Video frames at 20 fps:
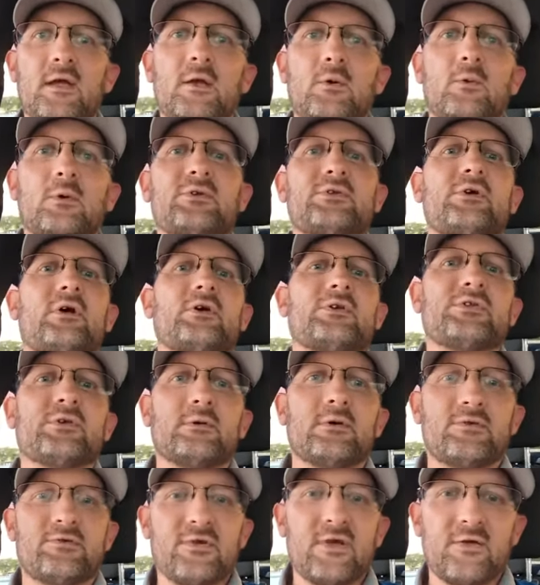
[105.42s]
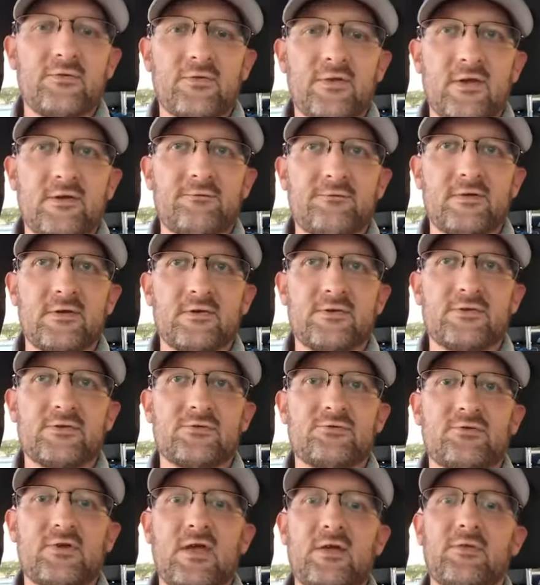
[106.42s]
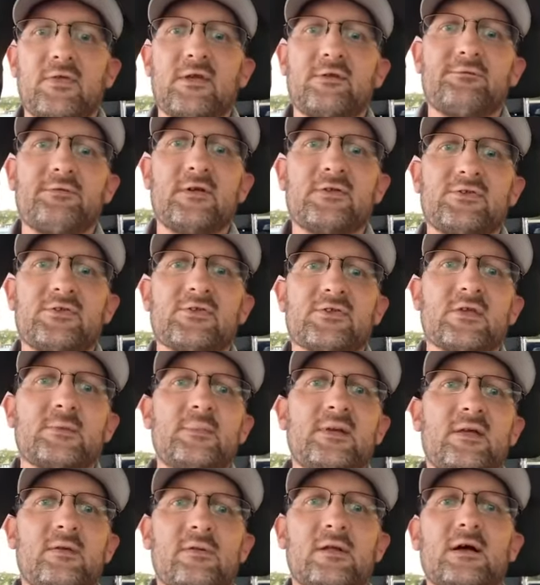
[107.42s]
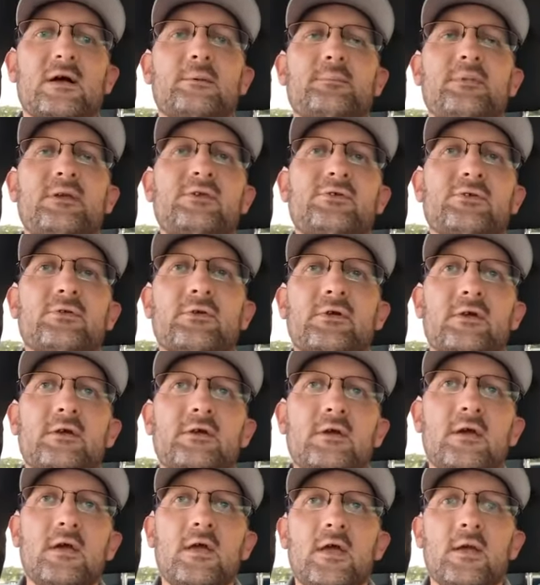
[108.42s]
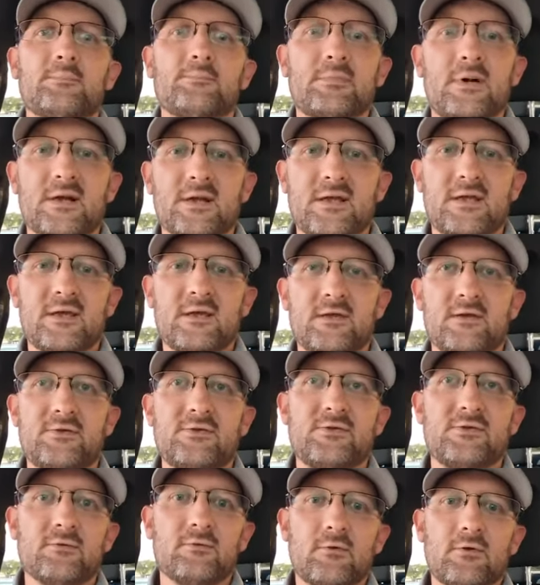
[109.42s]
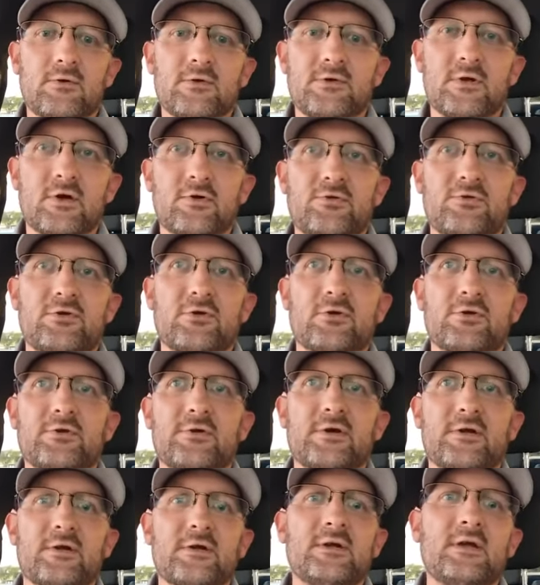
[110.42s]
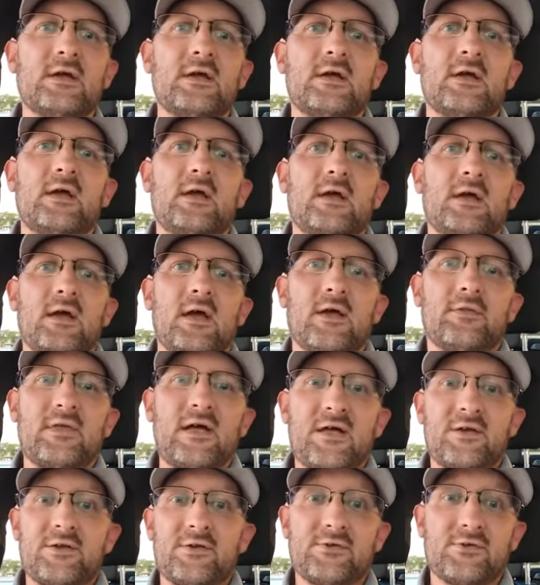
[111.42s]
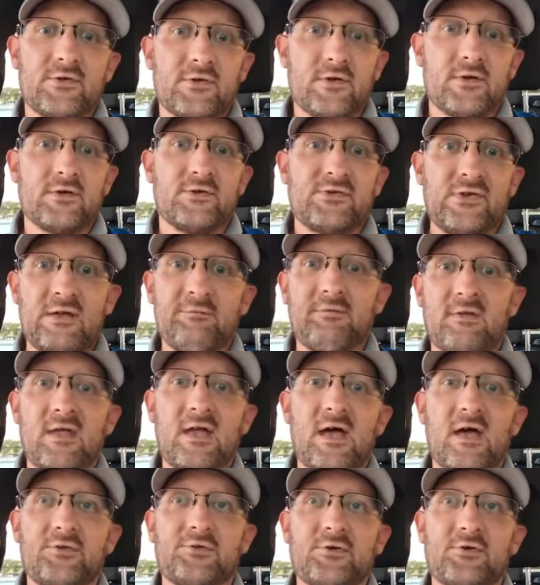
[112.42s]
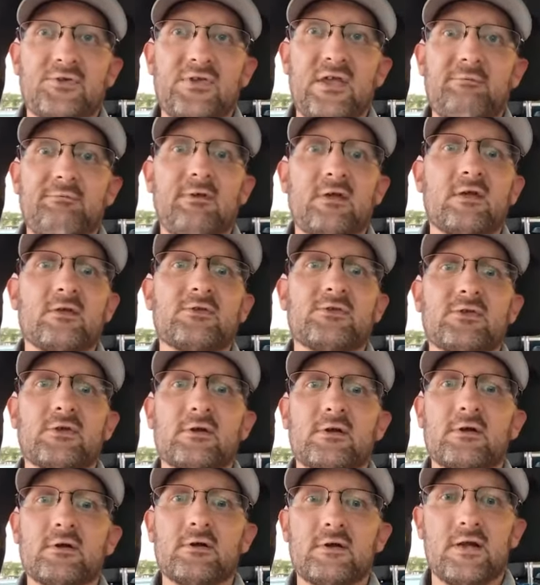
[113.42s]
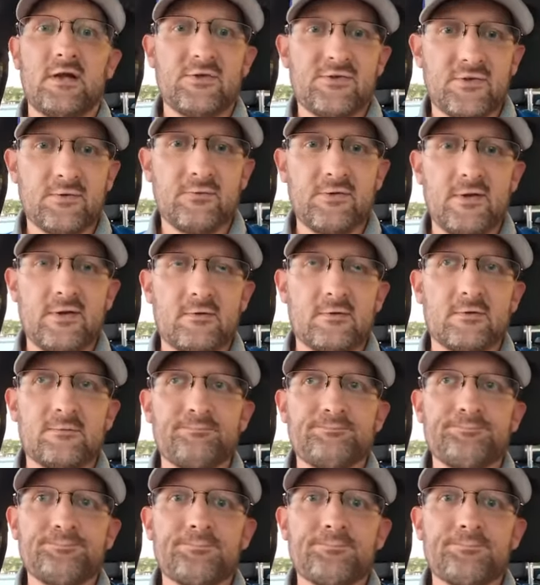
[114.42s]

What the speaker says: was also a chain link fence. Chain link fences can be climbed easily by kids, young children, and that is a safety hazard, safety concern, and it's illegal.